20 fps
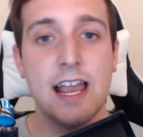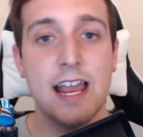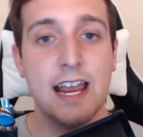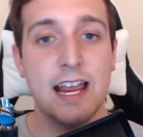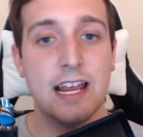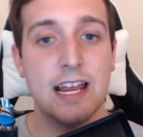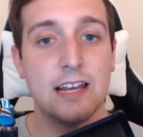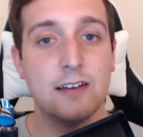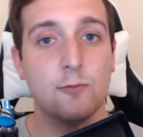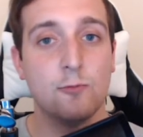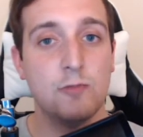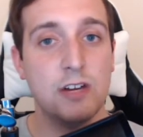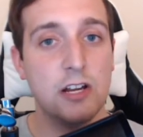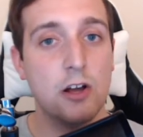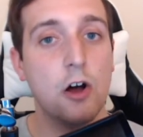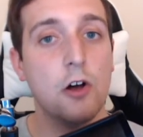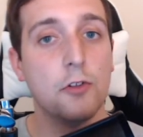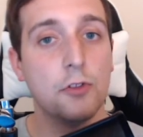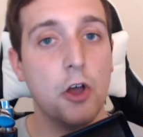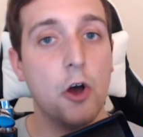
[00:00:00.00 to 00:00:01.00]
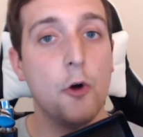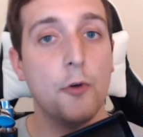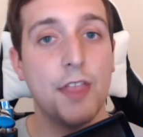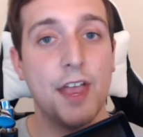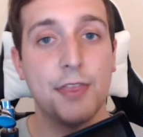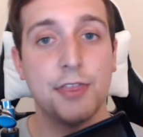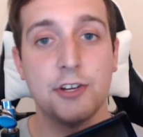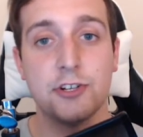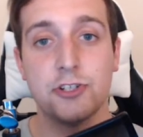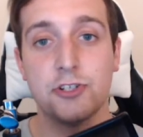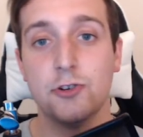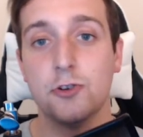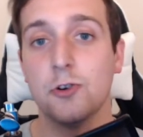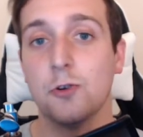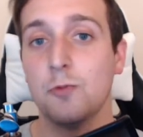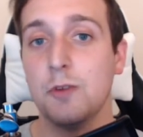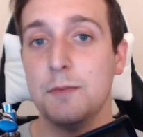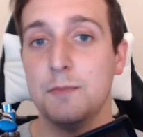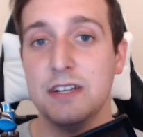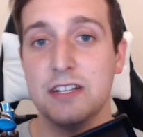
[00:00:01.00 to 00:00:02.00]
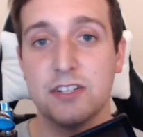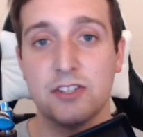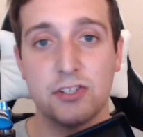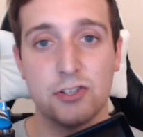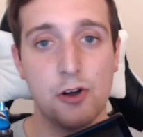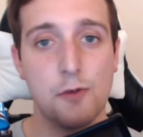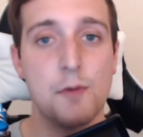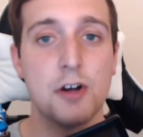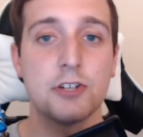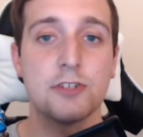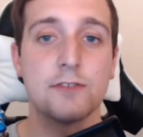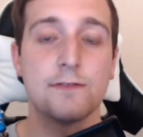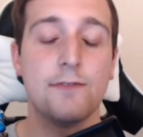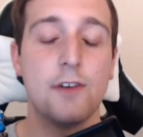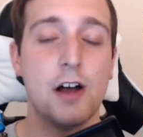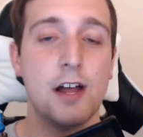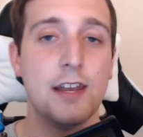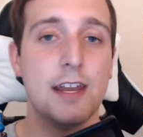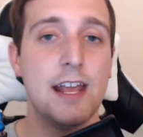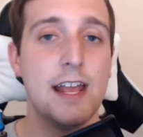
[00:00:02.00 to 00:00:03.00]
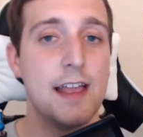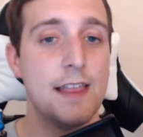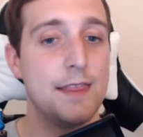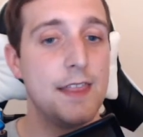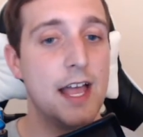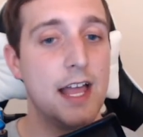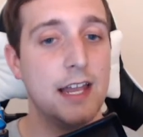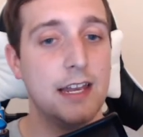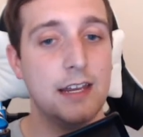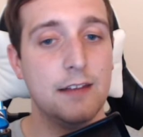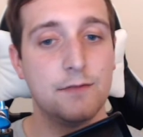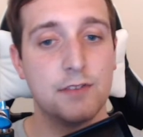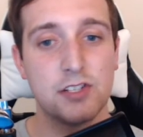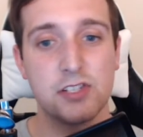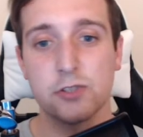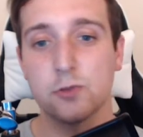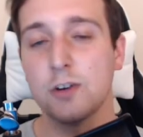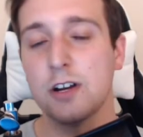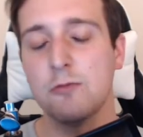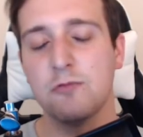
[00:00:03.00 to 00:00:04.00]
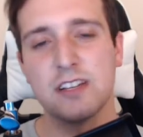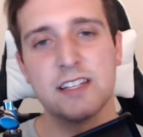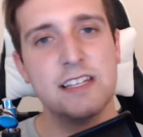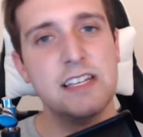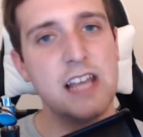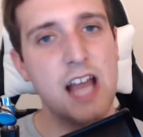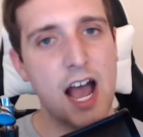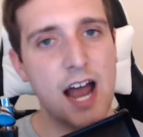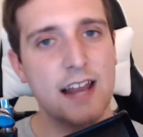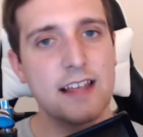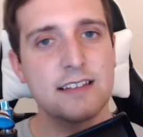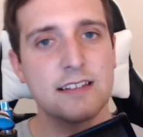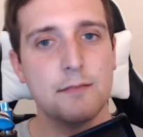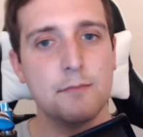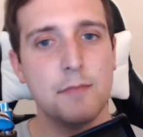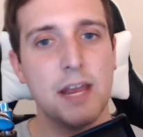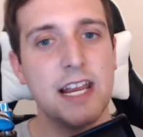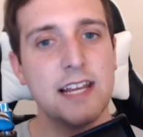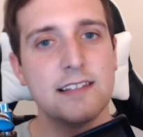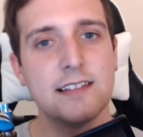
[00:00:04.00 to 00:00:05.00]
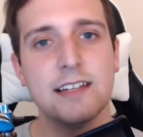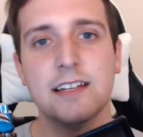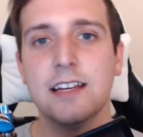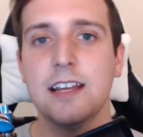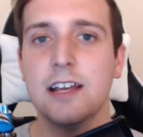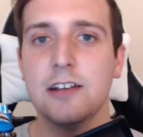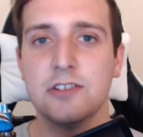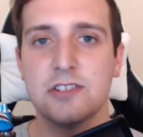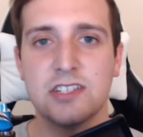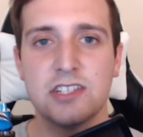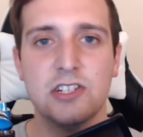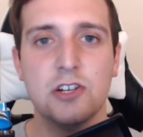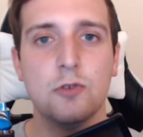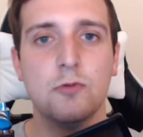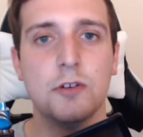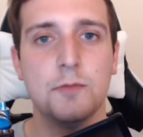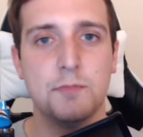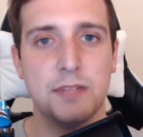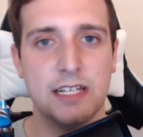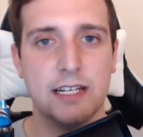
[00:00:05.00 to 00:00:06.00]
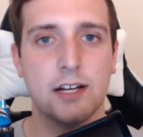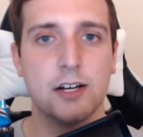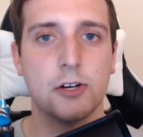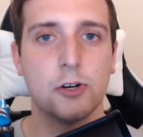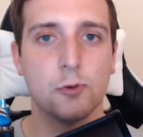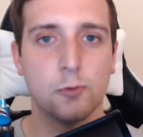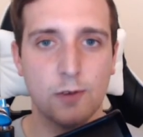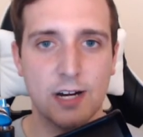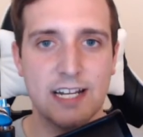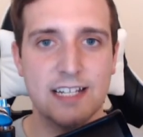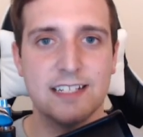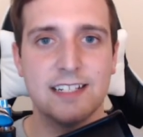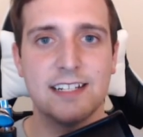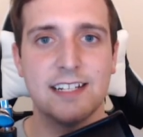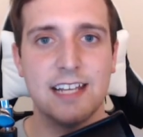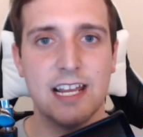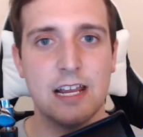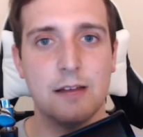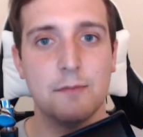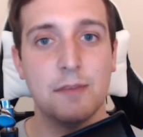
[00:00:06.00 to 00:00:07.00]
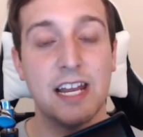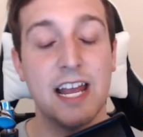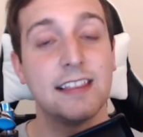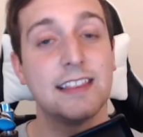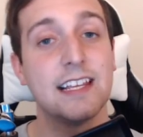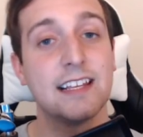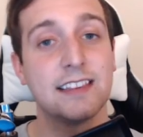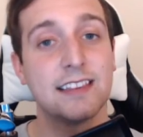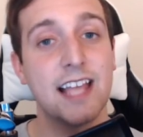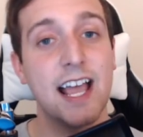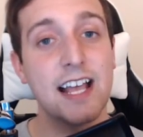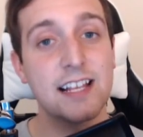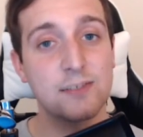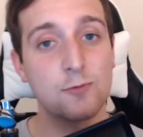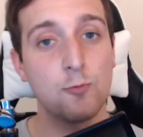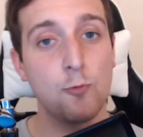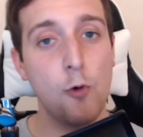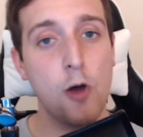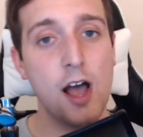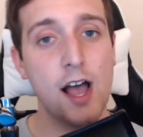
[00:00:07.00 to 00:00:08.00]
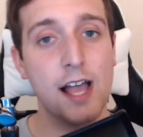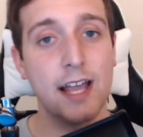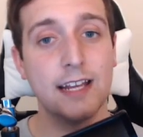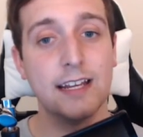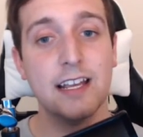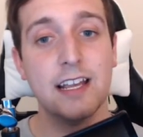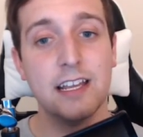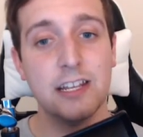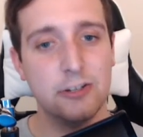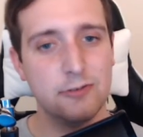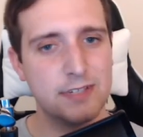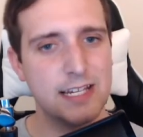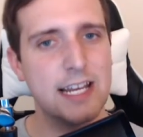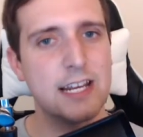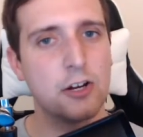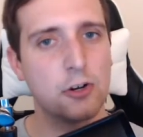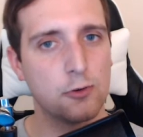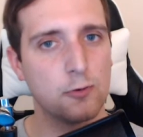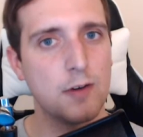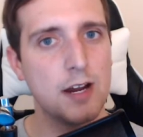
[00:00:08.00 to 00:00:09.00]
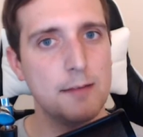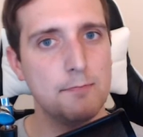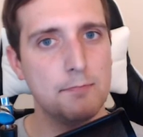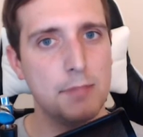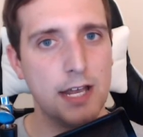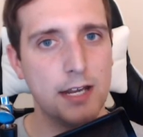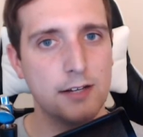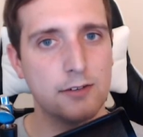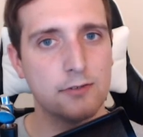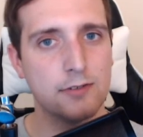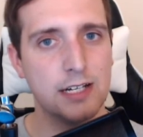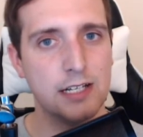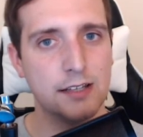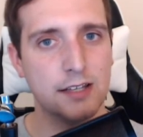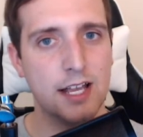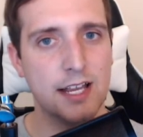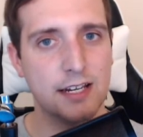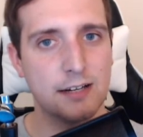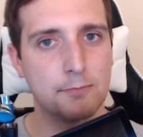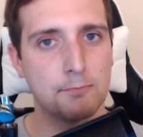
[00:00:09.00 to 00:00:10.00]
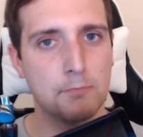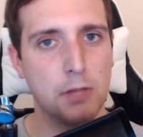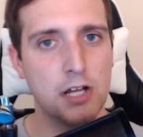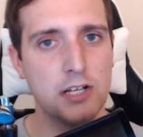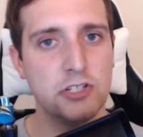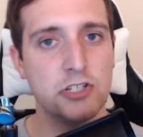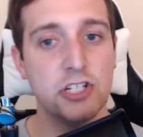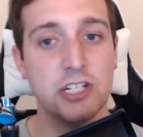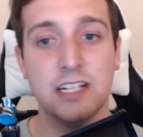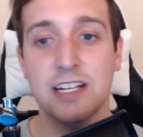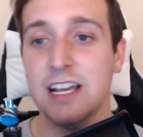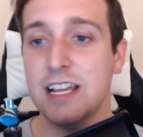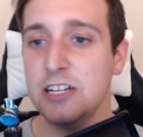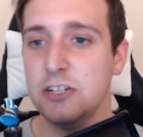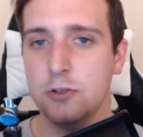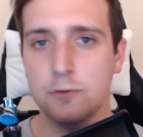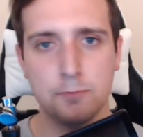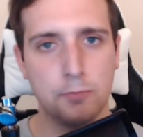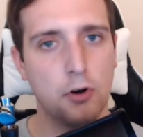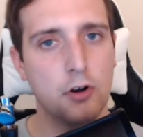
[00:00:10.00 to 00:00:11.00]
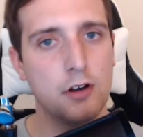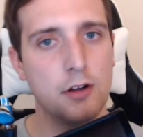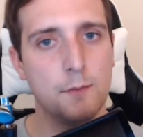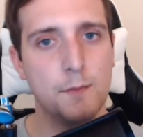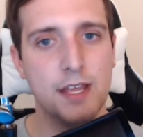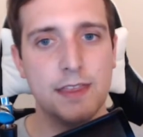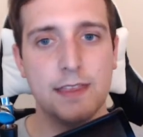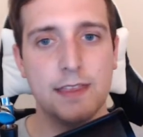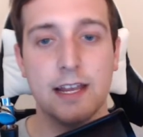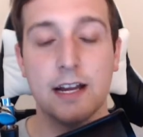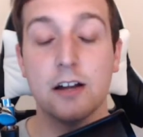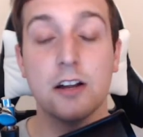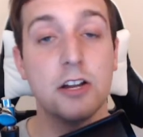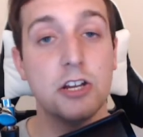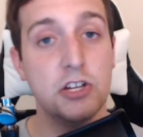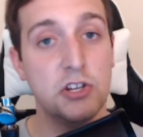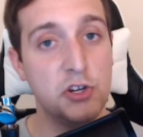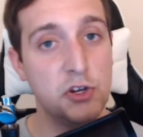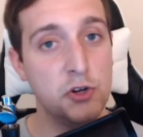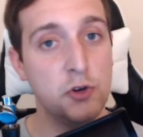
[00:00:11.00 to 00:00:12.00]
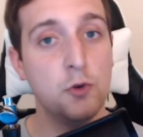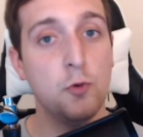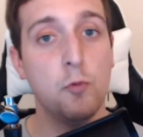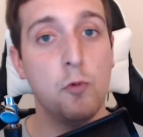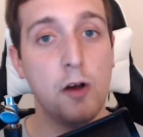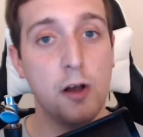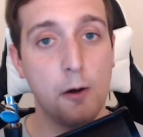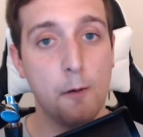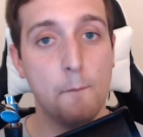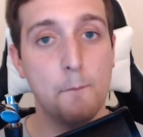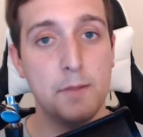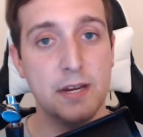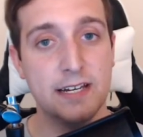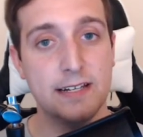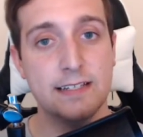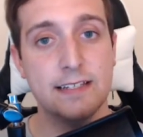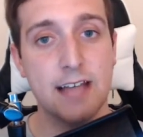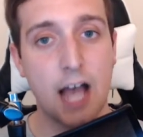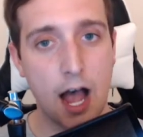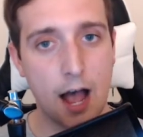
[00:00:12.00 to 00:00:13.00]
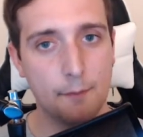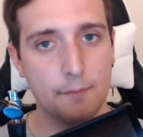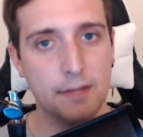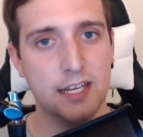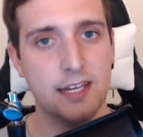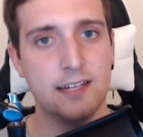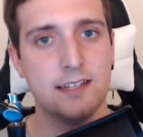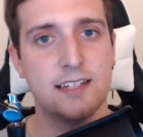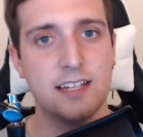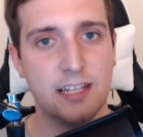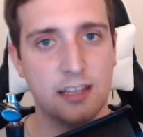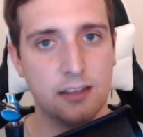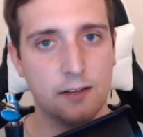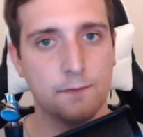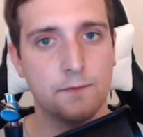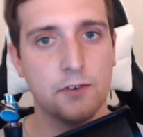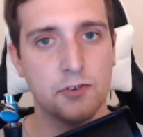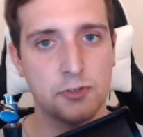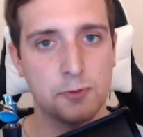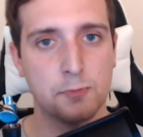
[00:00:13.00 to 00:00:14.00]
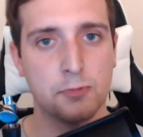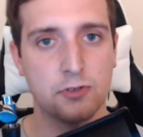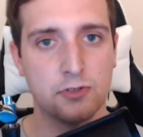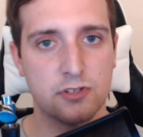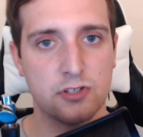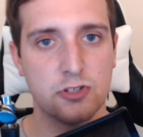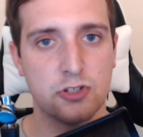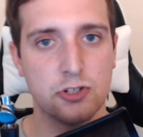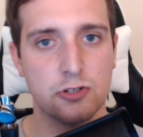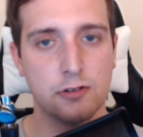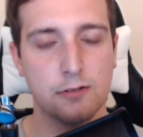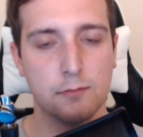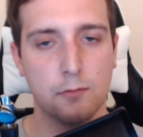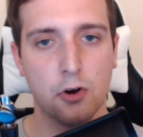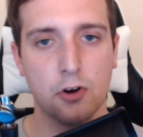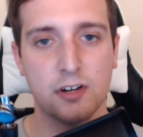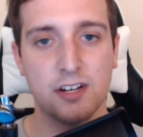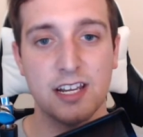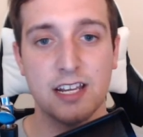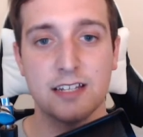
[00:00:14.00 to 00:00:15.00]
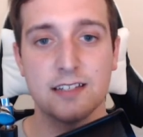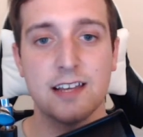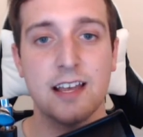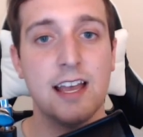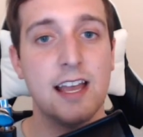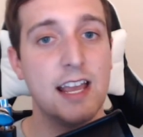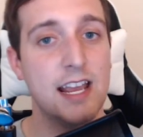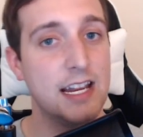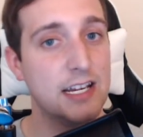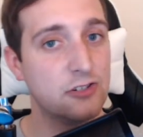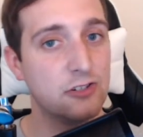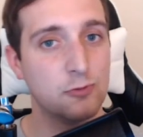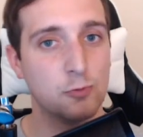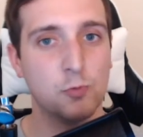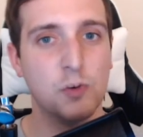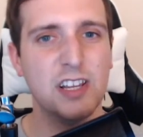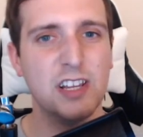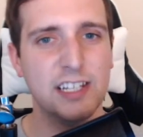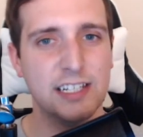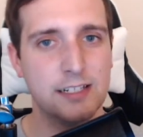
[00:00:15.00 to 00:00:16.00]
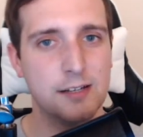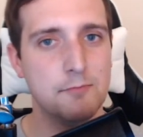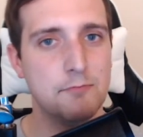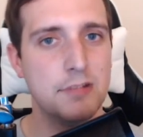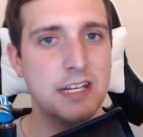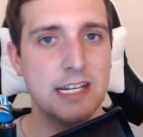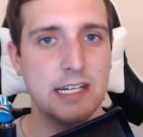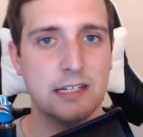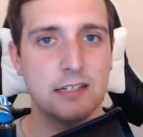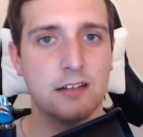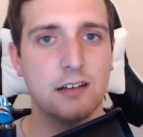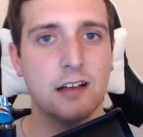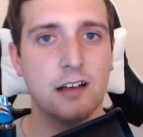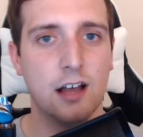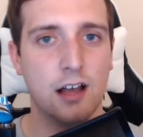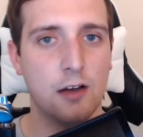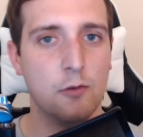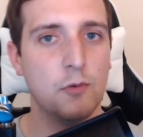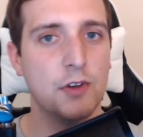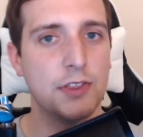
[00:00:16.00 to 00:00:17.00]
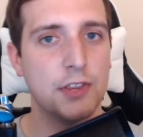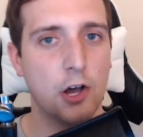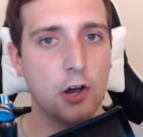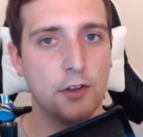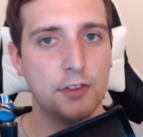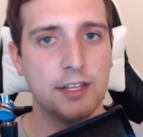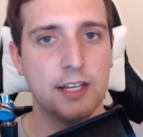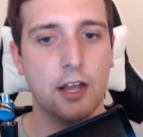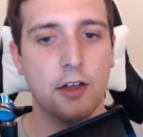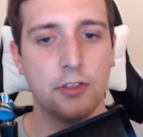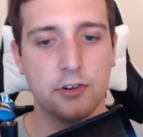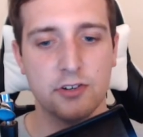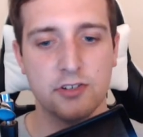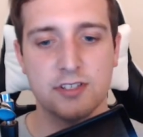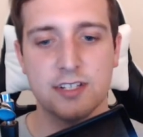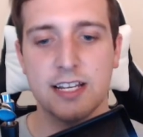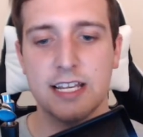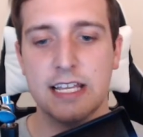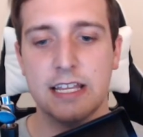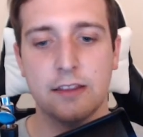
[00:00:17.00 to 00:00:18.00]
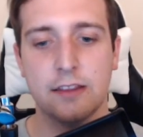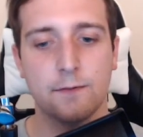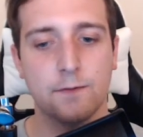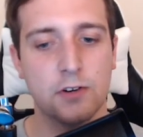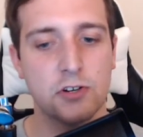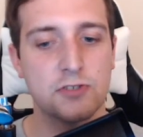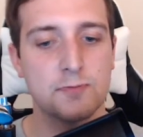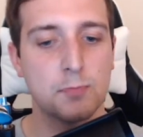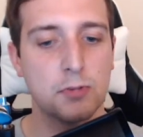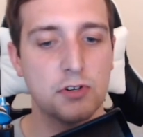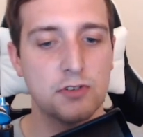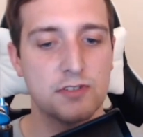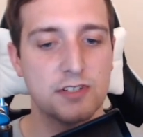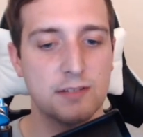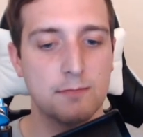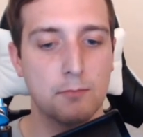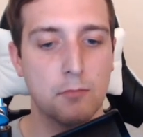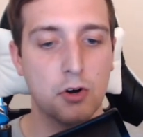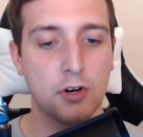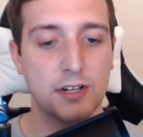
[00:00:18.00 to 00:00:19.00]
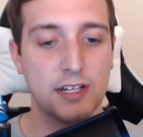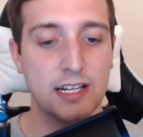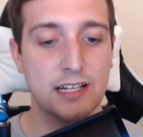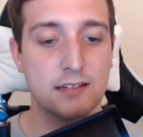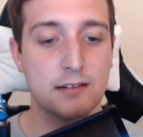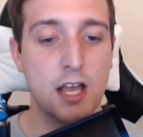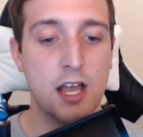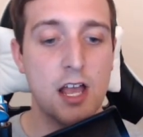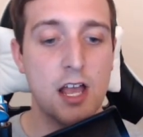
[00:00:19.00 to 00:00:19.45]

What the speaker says: And we all know that the shooter would be so much fun that if the story was not as amazing, it still would be a great game. And I think that's why you take a great pedigree like Bungie, you put them in there, you will be dominant in the first-person shooter market and could really compete with all the others in the first-person market.